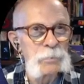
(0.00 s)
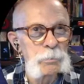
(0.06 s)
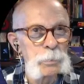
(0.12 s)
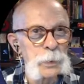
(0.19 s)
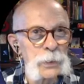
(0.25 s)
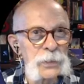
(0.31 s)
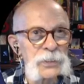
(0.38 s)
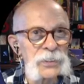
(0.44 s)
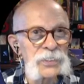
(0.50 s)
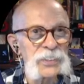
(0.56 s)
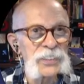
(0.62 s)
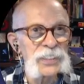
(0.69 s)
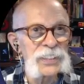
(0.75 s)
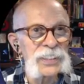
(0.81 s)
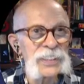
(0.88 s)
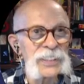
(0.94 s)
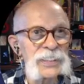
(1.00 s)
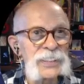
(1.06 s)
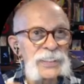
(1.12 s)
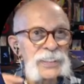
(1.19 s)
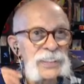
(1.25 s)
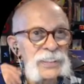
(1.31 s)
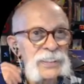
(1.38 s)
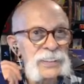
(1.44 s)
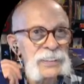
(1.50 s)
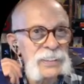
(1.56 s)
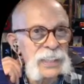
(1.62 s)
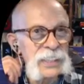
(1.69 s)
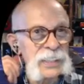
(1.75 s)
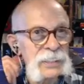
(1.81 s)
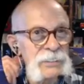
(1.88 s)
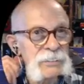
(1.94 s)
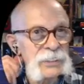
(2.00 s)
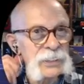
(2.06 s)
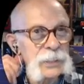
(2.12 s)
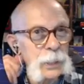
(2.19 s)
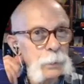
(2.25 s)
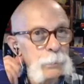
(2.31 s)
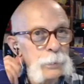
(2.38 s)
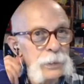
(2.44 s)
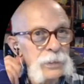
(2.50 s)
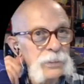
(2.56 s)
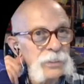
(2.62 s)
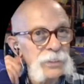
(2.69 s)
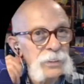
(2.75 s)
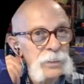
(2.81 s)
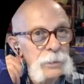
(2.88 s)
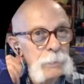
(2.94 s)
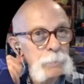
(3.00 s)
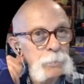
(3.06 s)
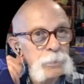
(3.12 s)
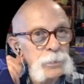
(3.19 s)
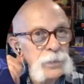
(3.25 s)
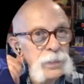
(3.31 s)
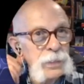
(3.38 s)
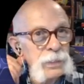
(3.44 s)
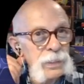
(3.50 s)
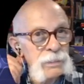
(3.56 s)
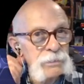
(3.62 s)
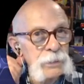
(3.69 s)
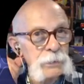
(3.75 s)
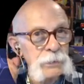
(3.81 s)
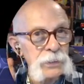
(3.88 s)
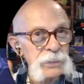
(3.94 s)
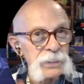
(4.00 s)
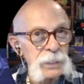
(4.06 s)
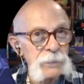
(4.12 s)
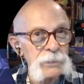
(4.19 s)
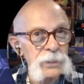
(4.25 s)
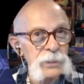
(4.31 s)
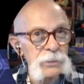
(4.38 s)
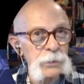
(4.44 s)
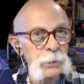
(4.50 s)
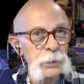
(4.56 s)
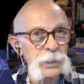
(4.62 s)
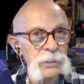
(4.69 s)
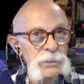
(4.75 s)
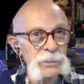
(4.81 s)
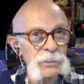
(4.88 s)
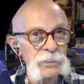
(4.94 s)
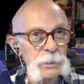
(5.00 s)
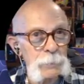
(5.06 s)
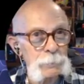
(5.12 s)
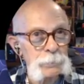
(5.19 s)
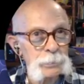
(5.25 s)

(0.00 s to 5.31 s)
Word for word: bird seed, dating for dummies, 57 sauce,